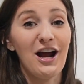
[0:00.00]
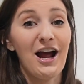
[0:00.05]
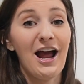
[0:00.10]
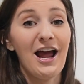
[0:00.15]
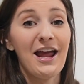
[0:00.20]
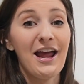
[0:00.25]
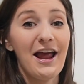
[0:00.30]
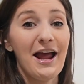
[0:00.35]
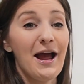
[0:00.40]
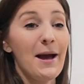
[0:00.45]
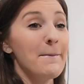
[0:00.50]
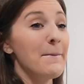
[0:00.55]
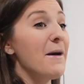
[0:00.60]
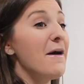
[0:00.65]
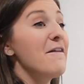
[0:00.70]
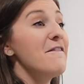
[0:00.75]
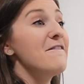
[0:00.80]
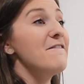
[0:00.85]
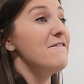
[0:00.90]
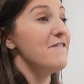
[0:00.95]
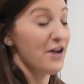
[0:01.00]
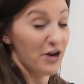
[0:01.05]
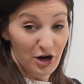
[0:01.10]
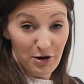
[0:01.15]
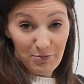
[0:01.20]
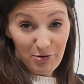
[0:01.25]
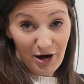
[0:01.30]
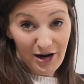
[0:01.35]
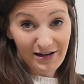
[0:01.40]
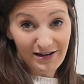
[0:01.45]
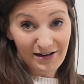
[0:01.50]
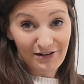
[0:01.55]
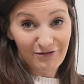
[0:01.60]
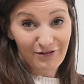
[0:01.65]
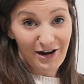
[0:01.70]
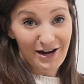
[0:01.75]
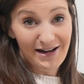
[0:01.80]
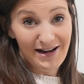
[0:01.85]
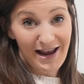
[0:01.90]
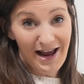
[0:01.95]
I am very pregnant
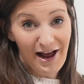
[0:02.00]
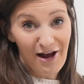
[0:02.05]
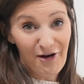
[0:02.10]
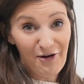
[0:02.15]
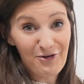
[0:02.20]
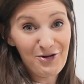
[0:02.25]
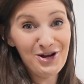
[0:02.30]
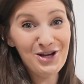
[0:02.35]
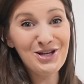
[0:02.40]
right now.